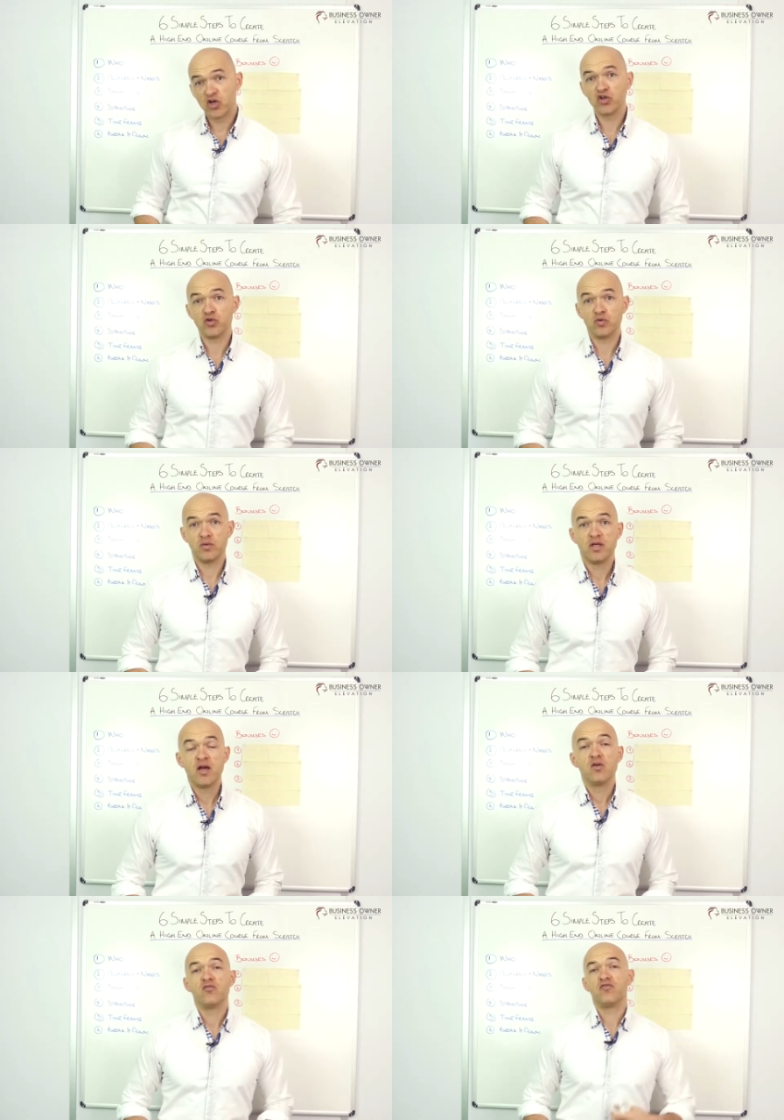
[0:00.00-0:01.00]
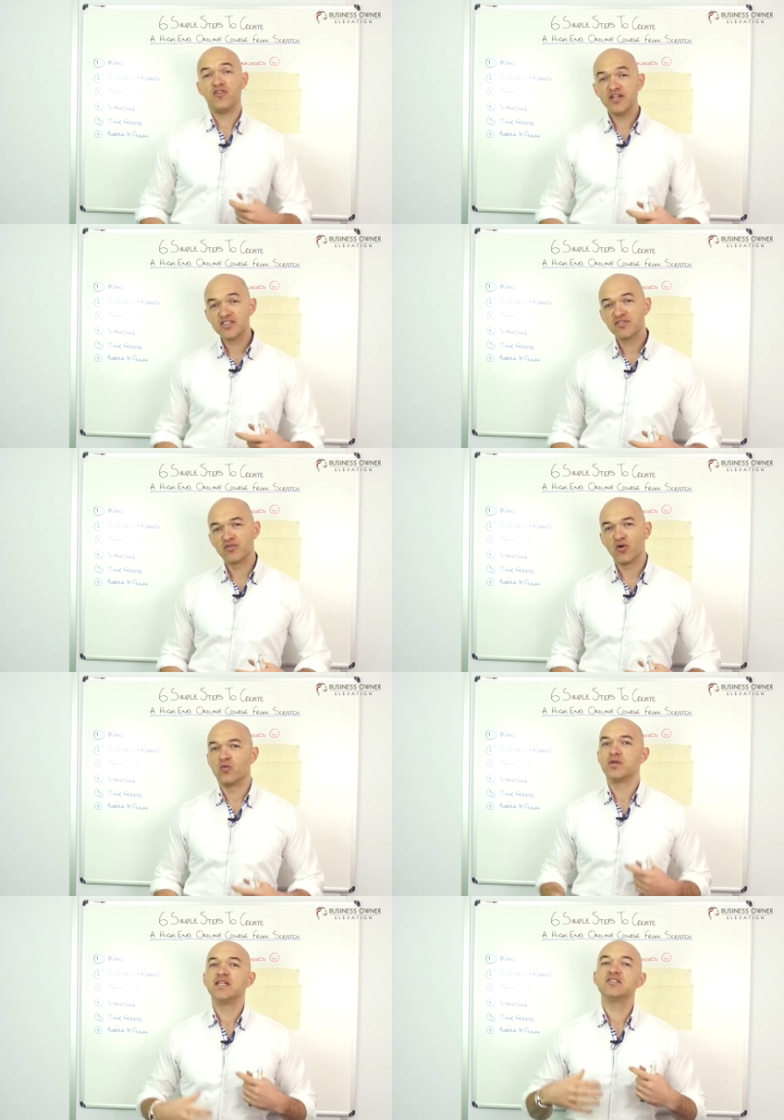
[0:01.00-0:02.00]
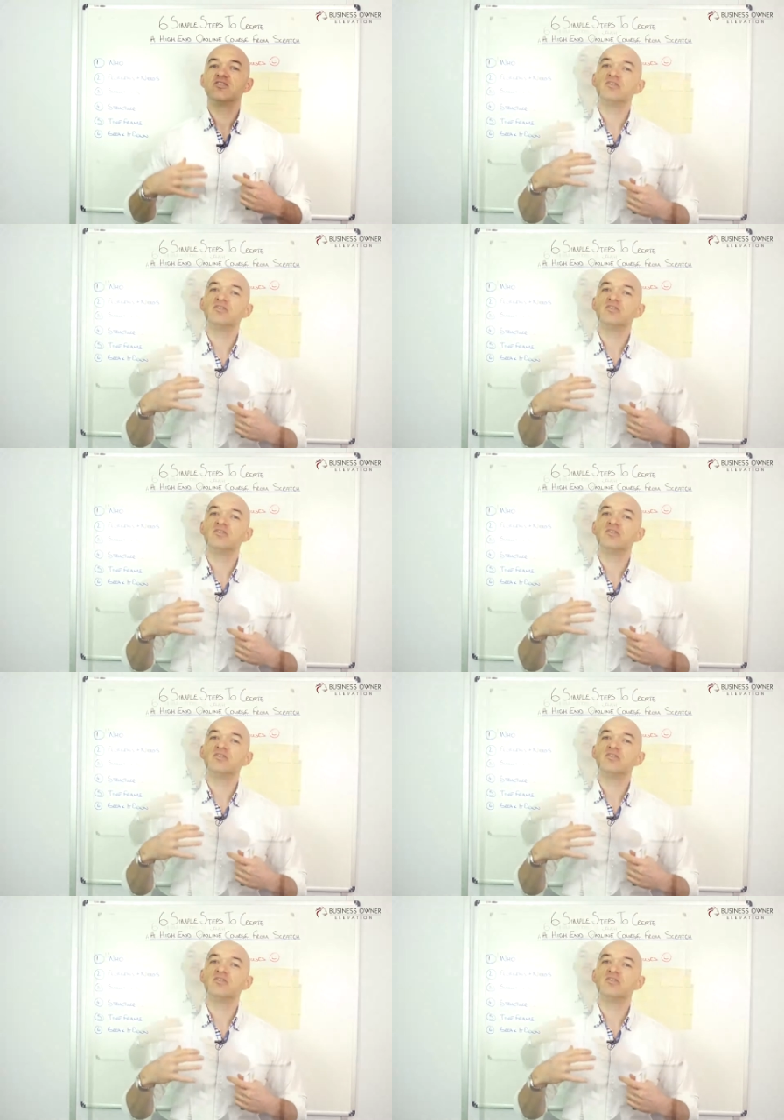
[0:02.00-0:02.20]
who, first of all, we need to